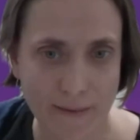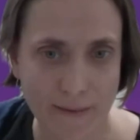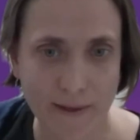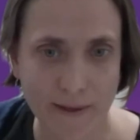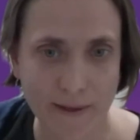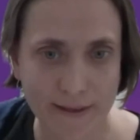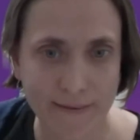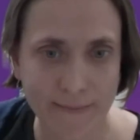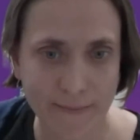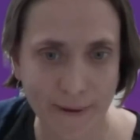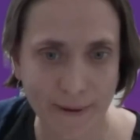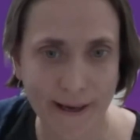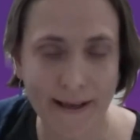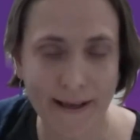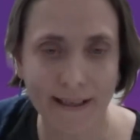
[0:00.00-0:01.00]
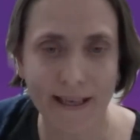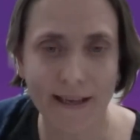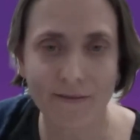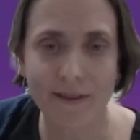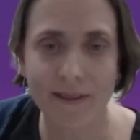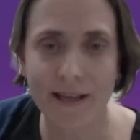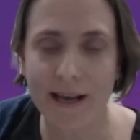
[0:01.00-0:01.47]
treatments, right? And
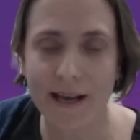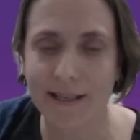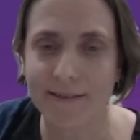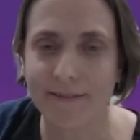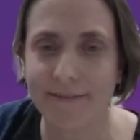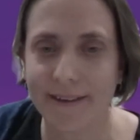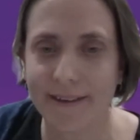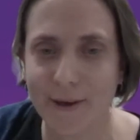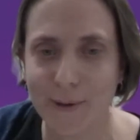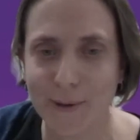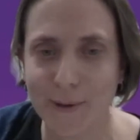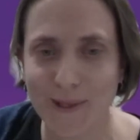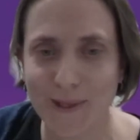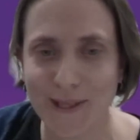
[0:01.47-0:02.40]
given that as a field,